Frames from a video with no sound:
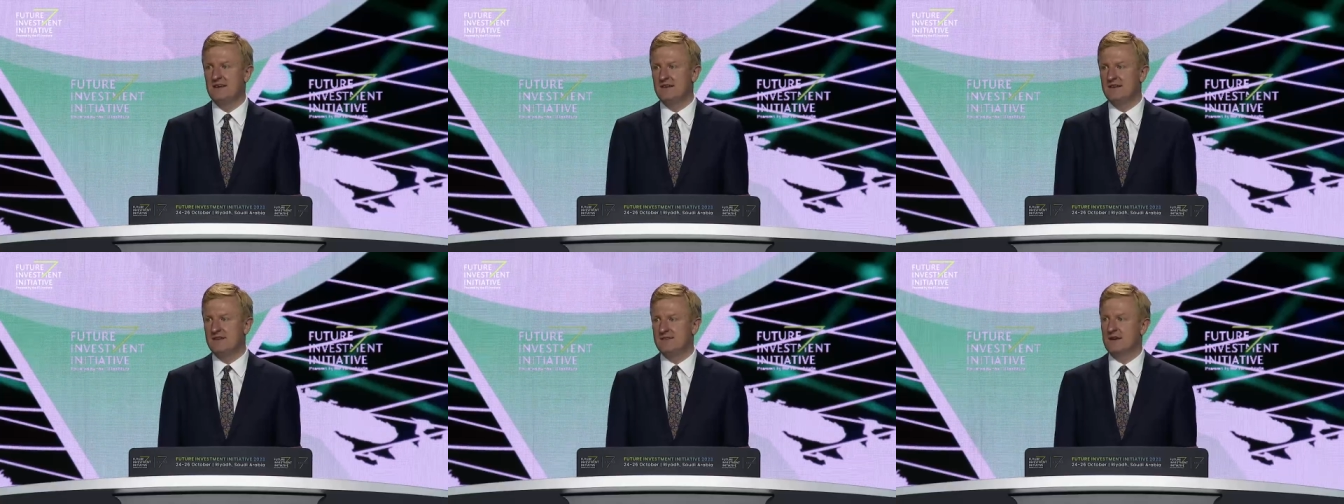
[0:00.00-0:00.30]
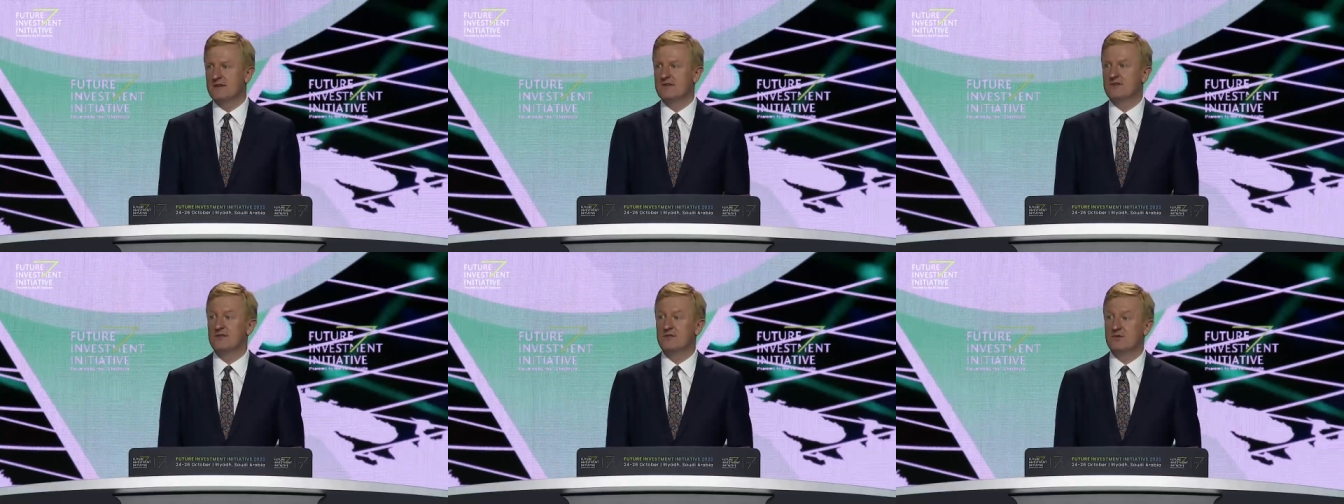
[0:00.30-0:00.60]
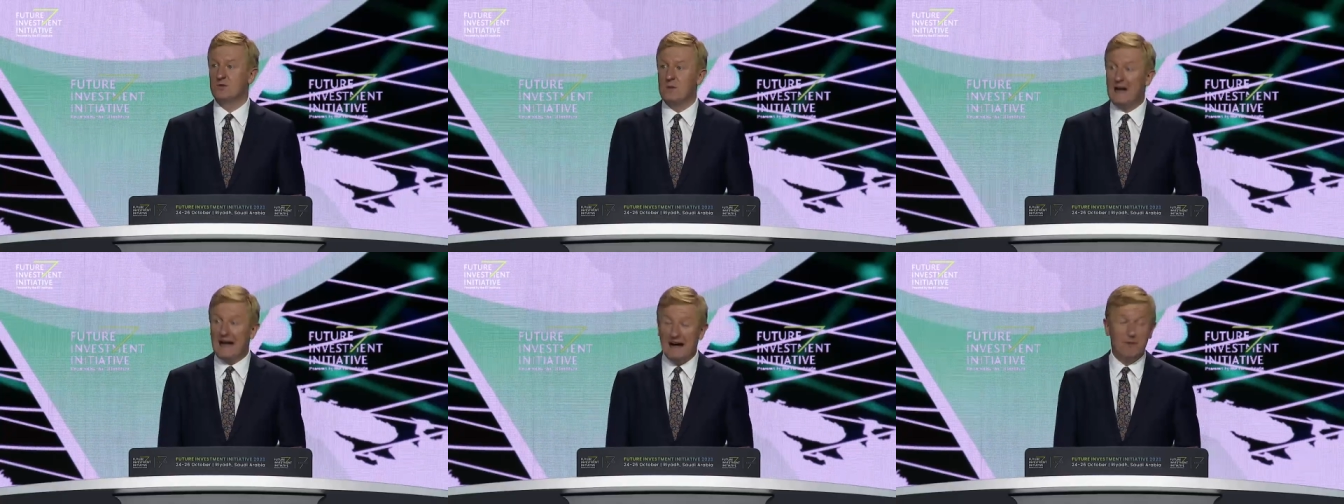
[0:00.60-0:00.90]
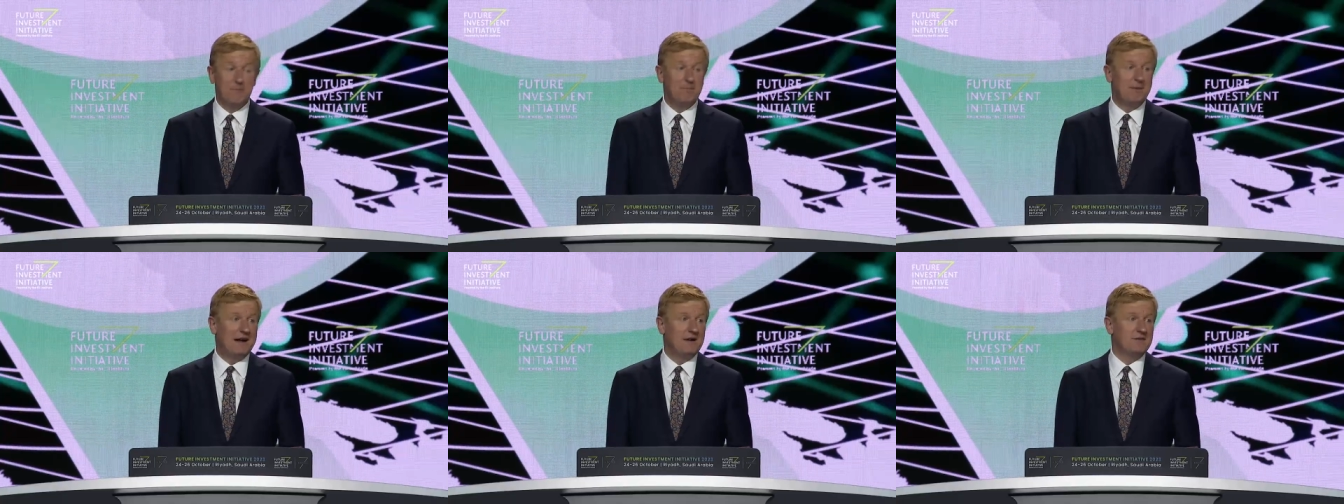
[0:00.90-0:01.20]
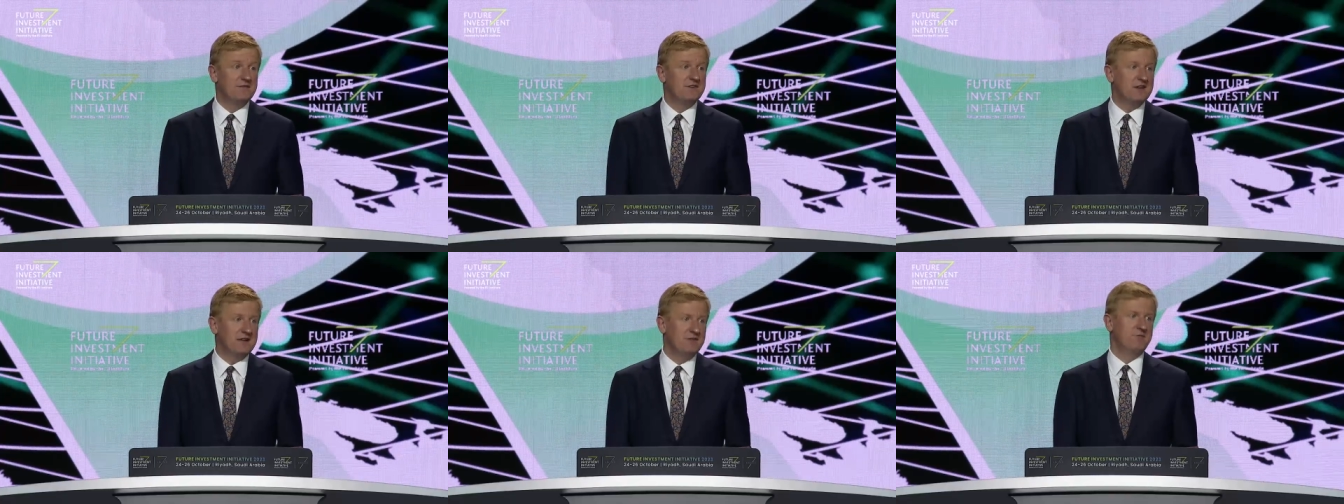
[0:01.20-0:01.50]
such as through
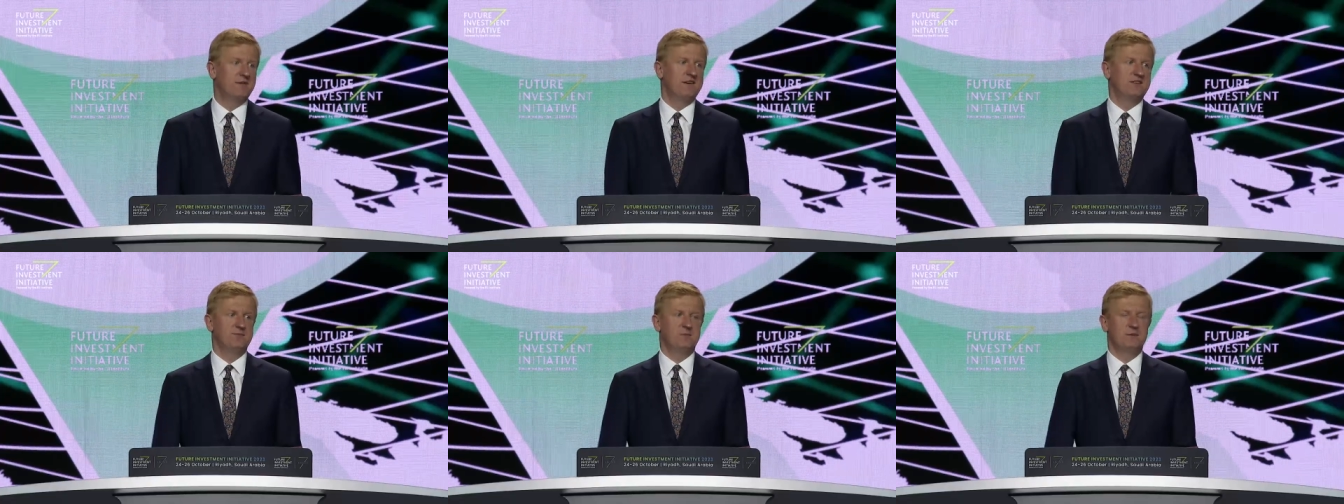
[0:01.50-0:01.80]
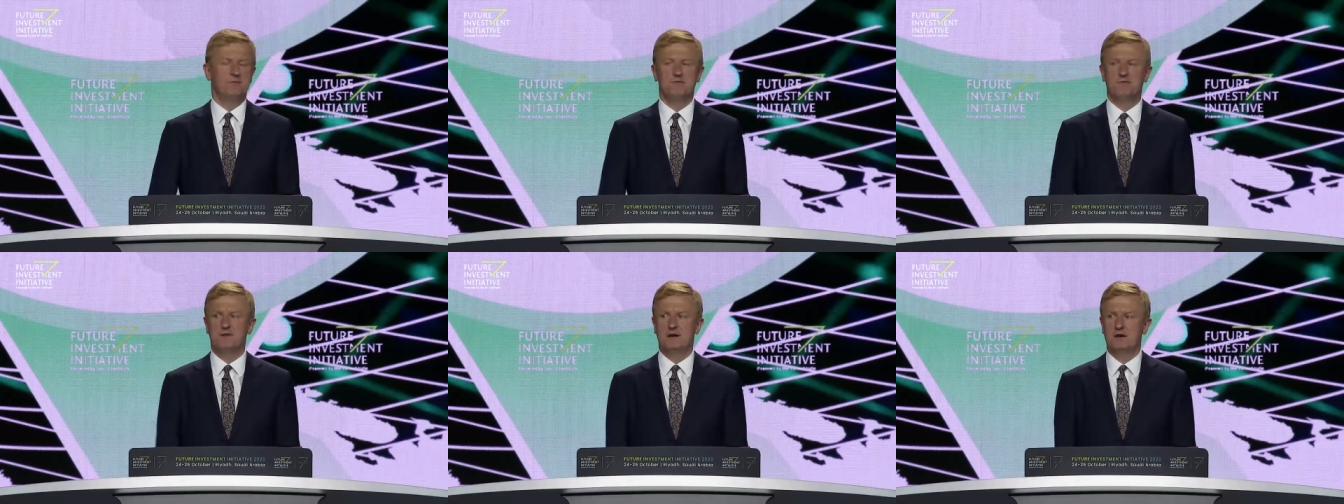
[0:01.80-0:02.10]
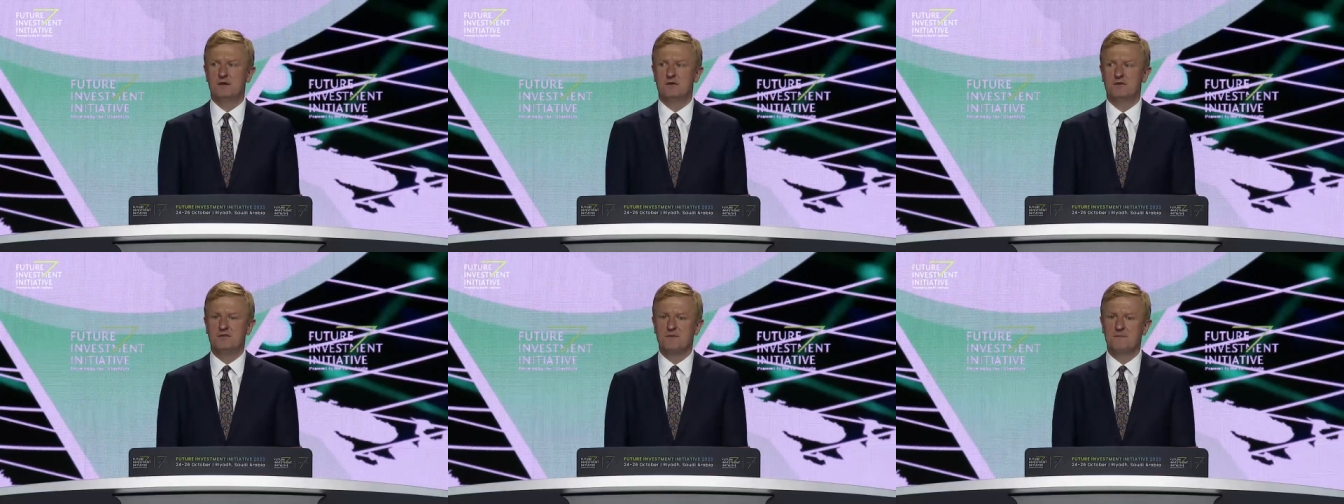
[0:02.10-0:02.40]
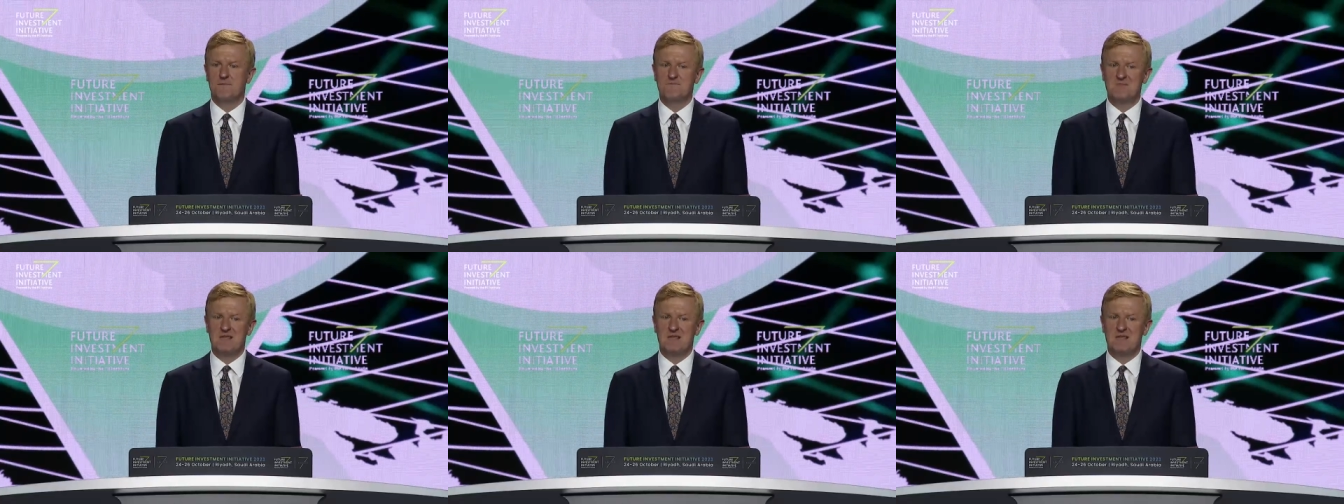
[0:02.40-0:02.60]
outbound investment flows,